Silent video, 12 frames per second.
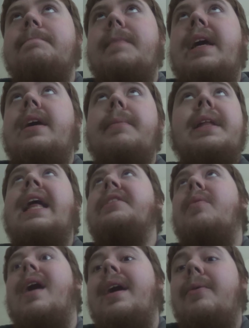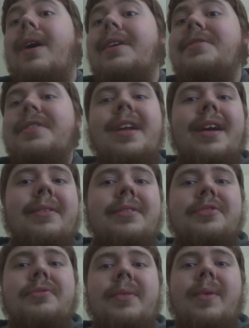I mean, that's why I watch it. I
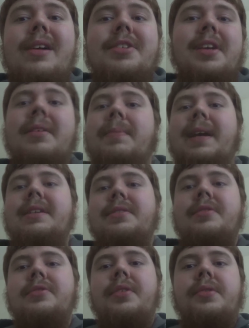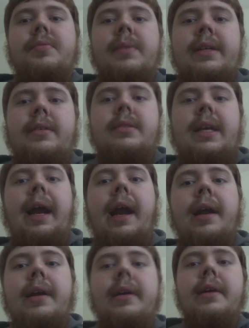enjoy watching it because there's a thrill there.